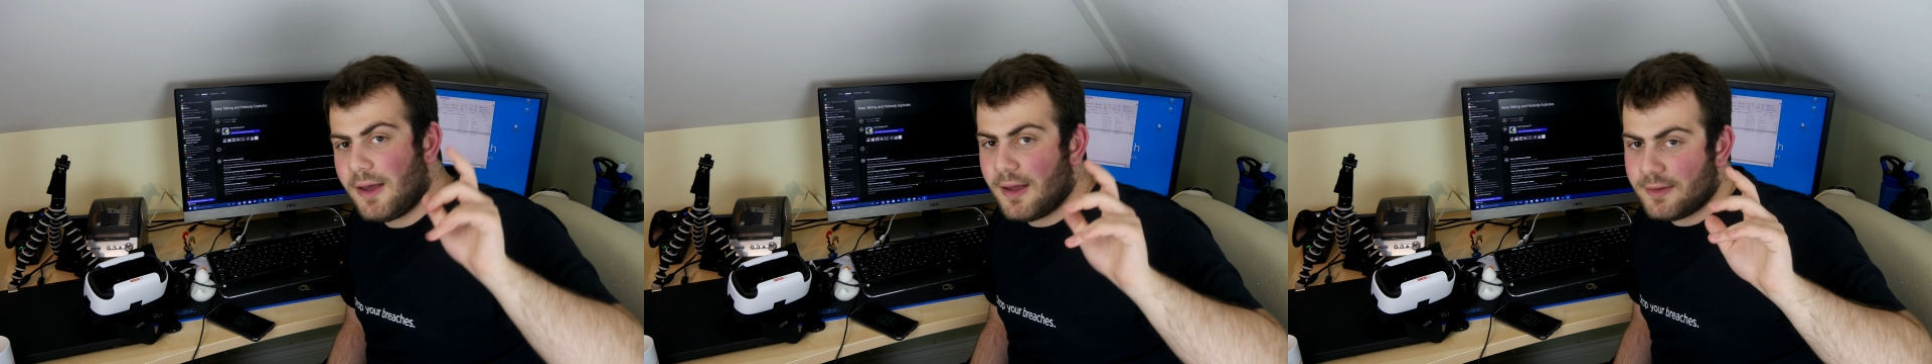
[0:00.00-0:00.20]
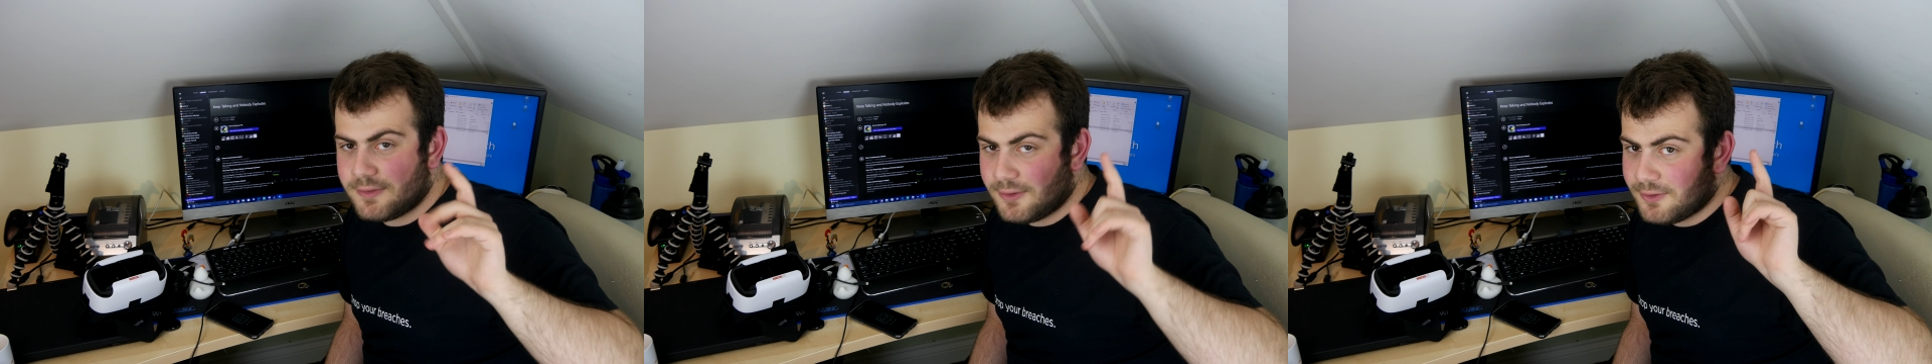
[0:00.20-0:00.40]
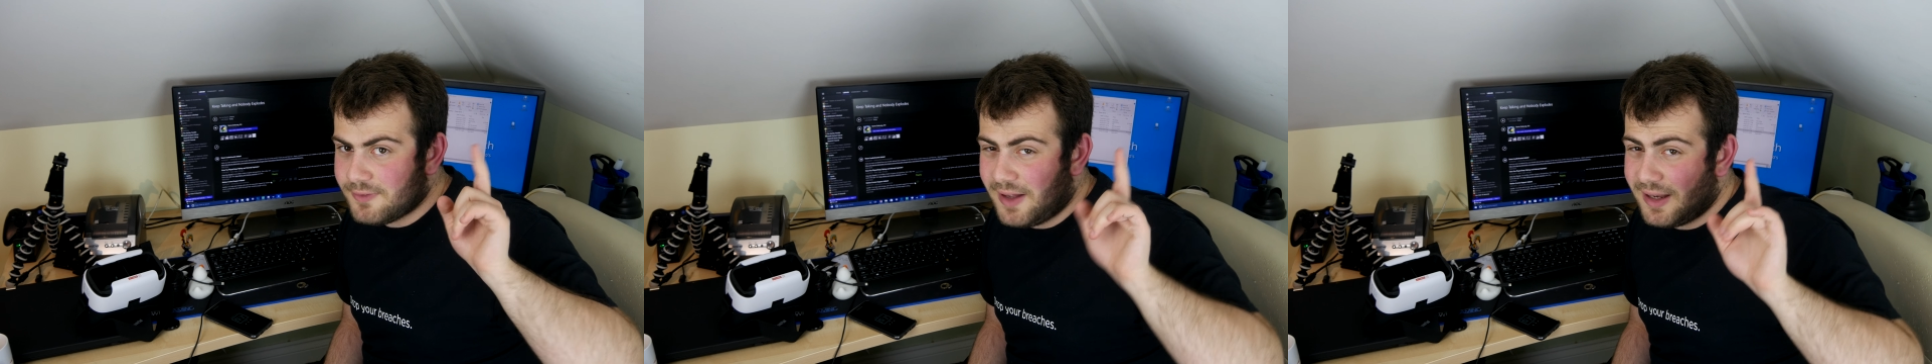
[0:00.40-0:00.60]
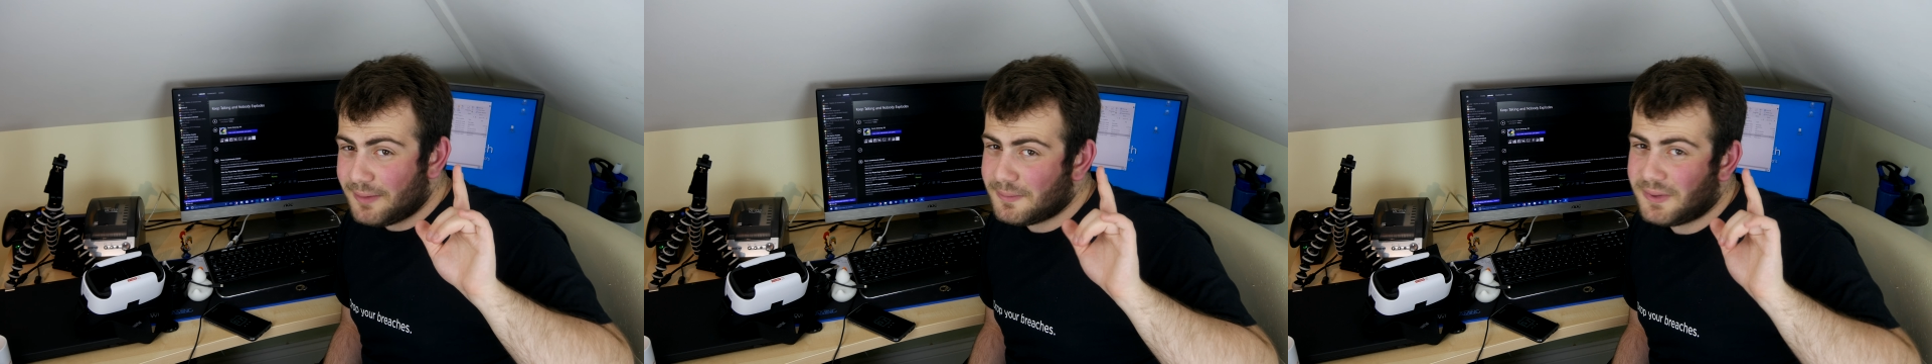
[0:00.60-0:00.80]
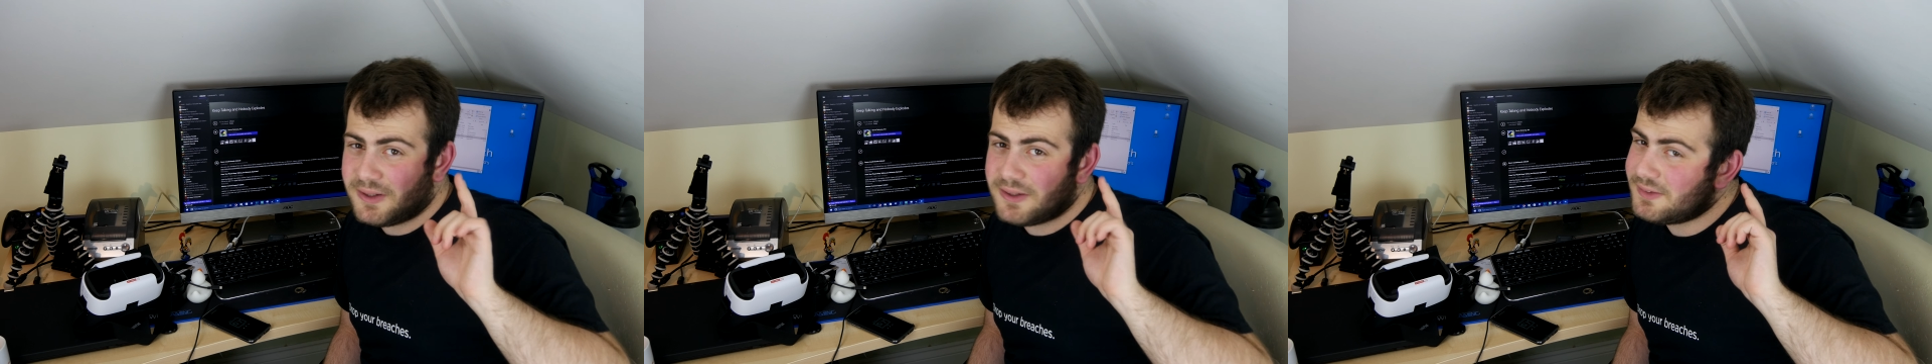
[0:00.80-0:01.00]
Do that
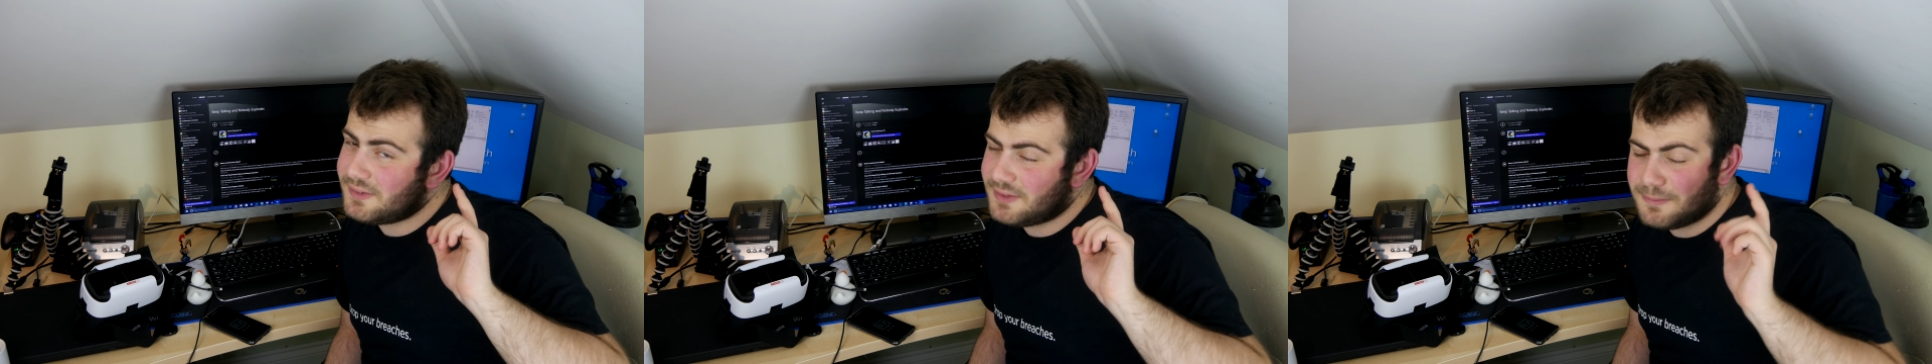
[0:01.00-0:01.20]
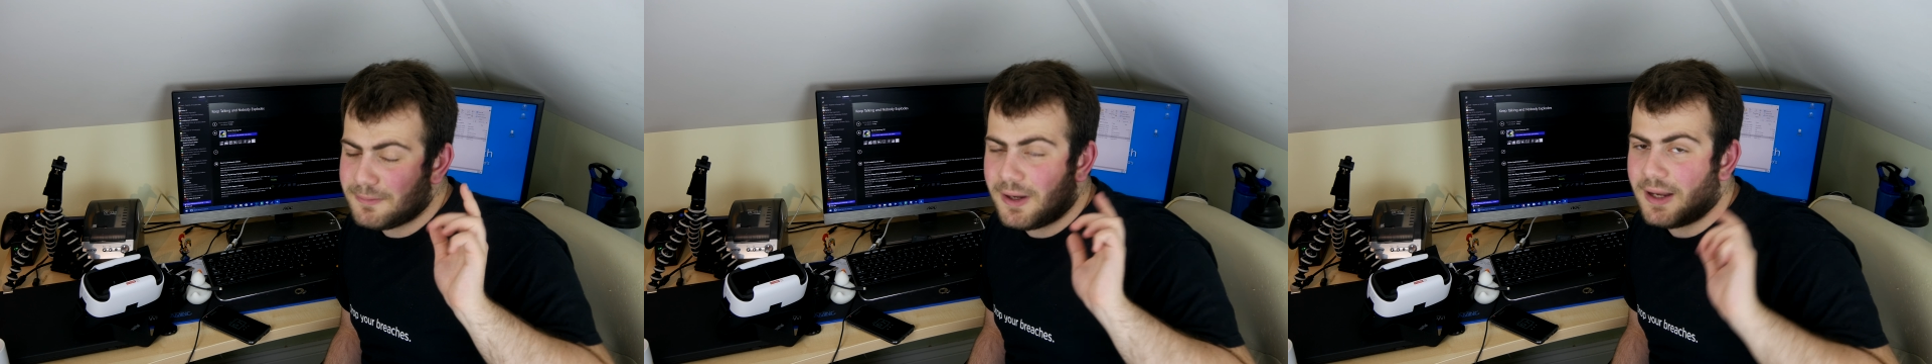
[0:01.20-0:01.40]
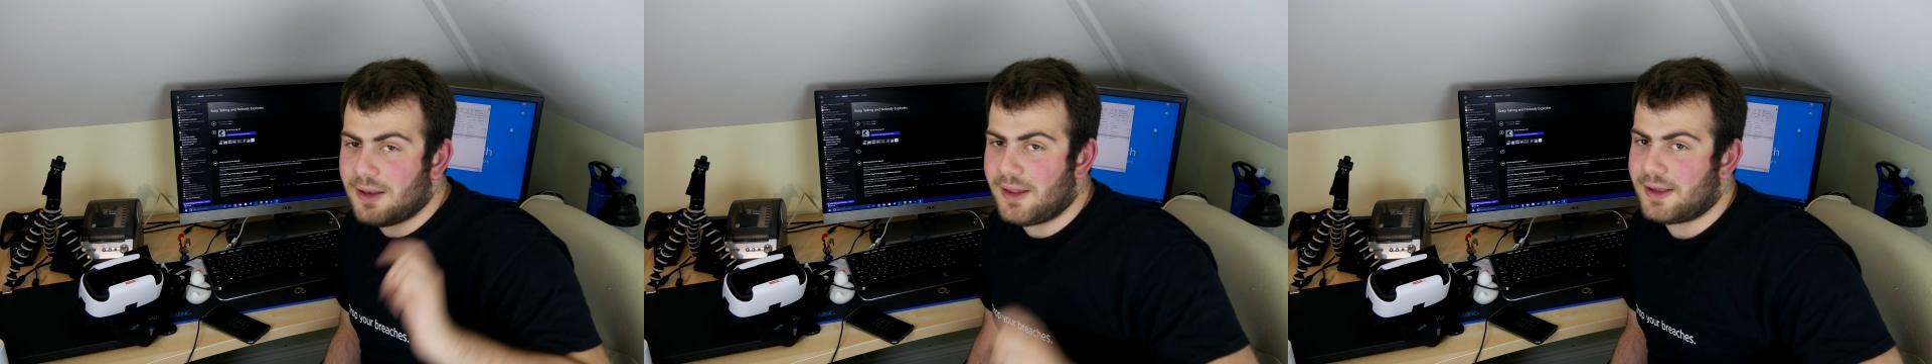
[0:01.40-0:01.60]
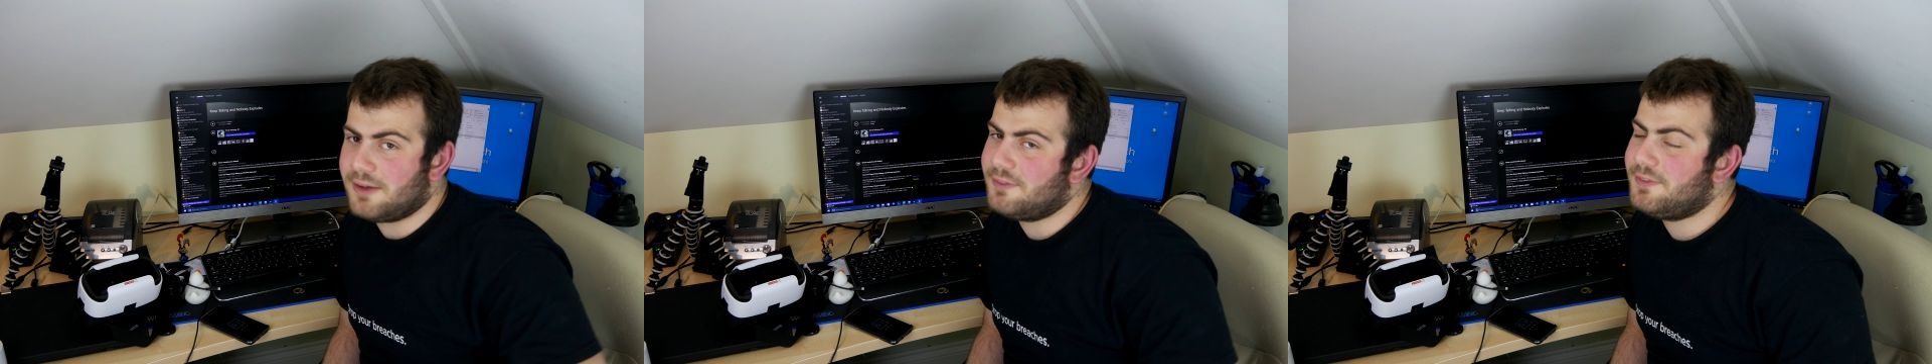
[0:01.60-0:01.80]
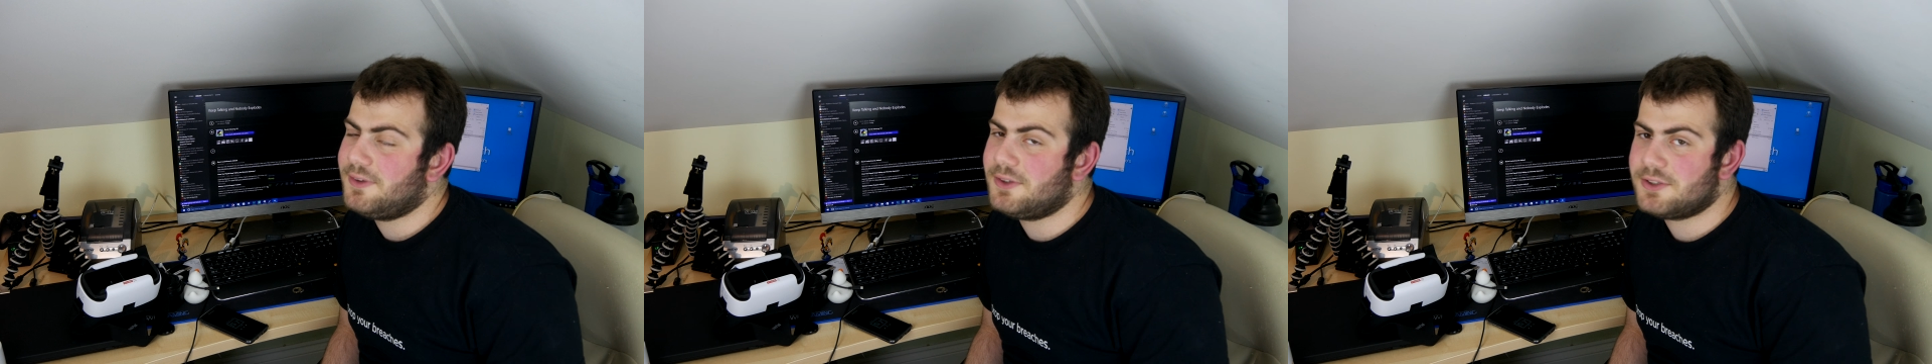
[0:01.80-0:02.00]
because you might like a
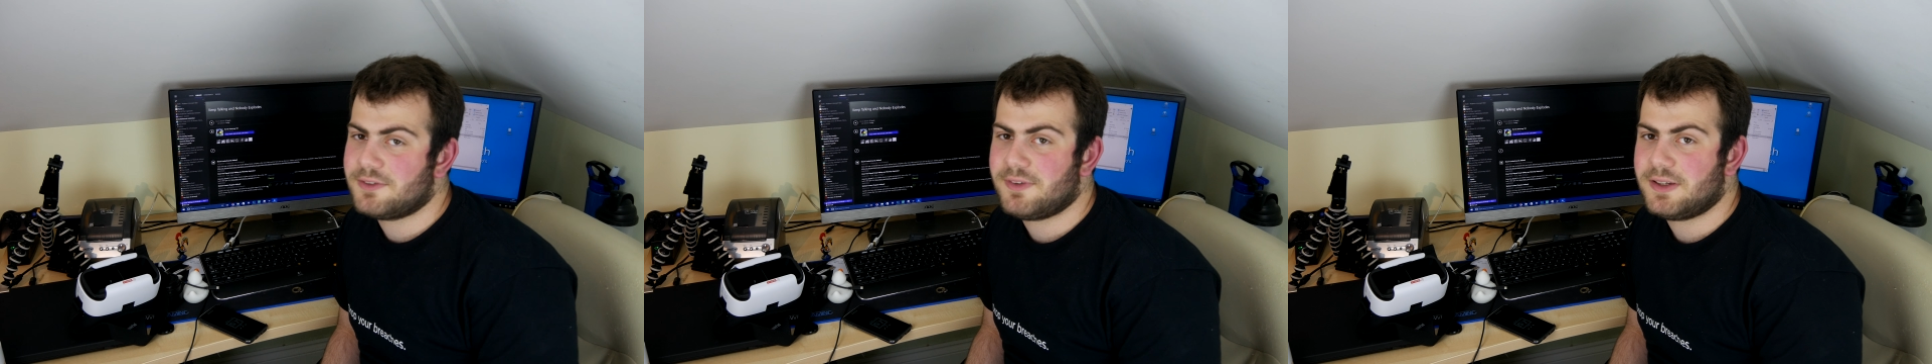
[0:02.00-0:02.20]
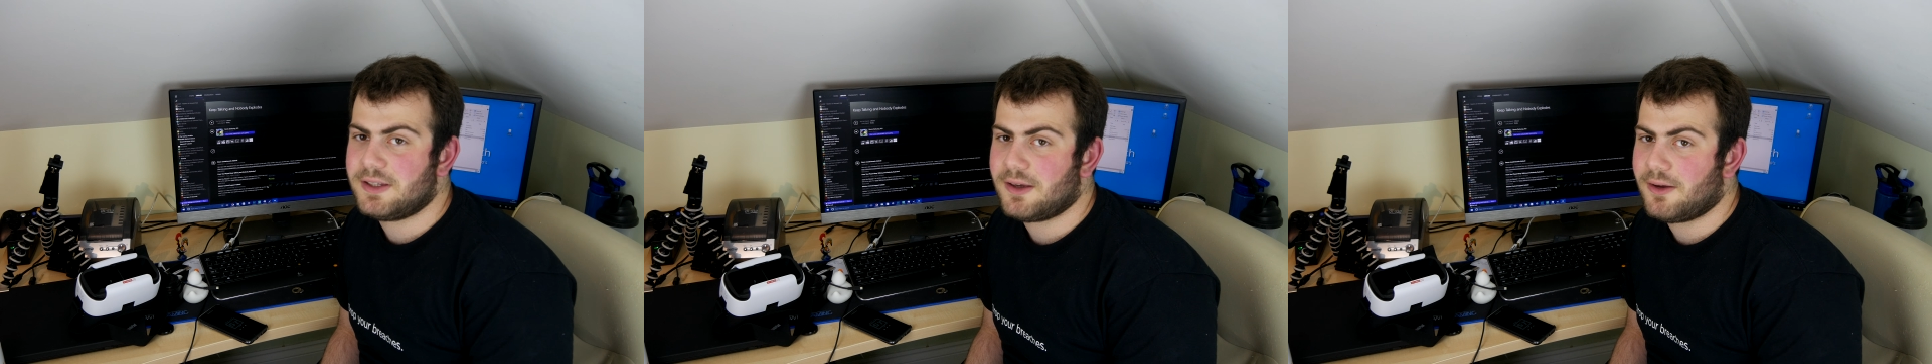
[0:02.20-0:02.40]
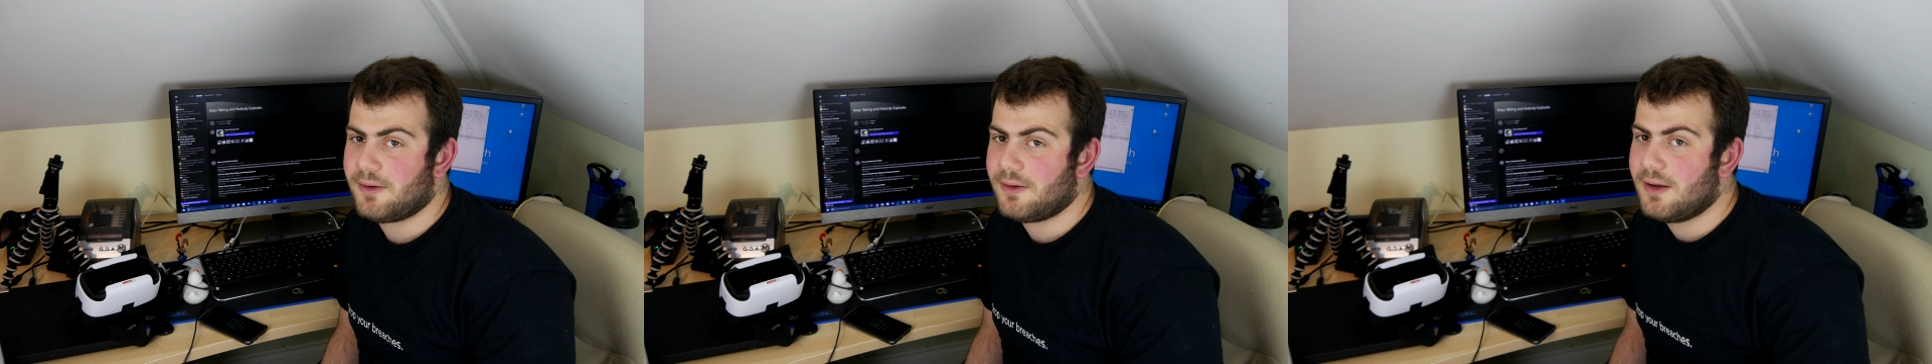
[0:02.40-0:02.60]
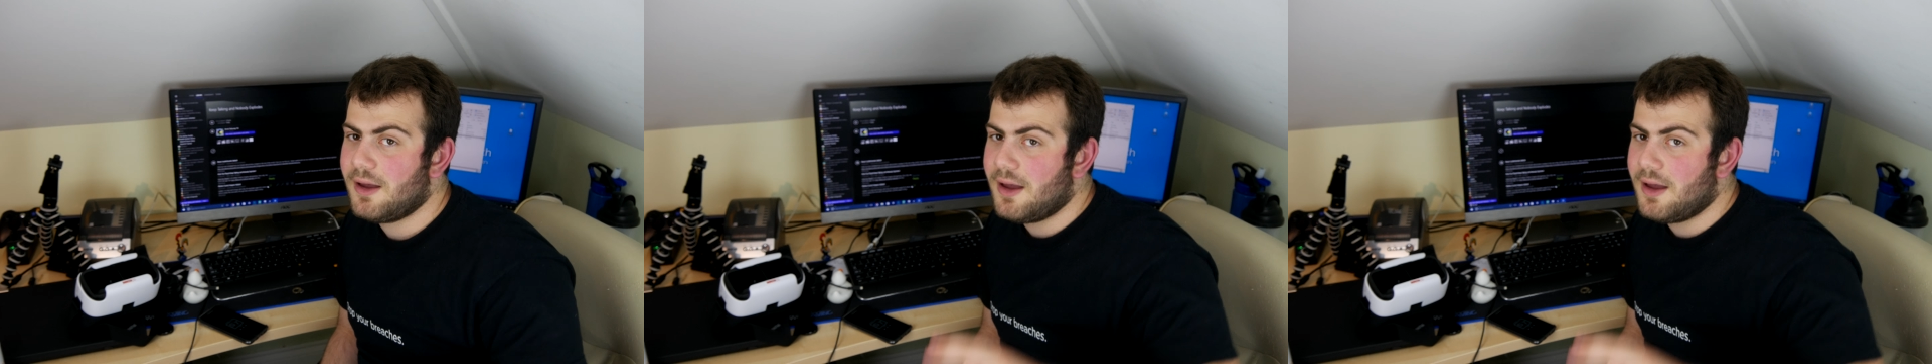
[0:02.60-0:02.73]
future video,